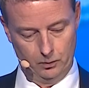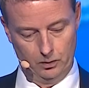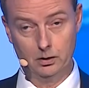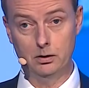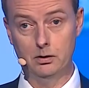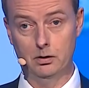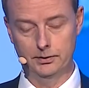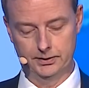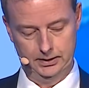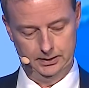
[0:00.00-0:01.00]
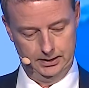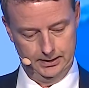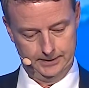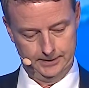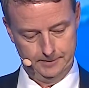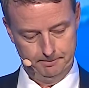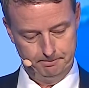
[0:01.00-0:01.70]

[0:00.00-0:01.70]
work on CCS.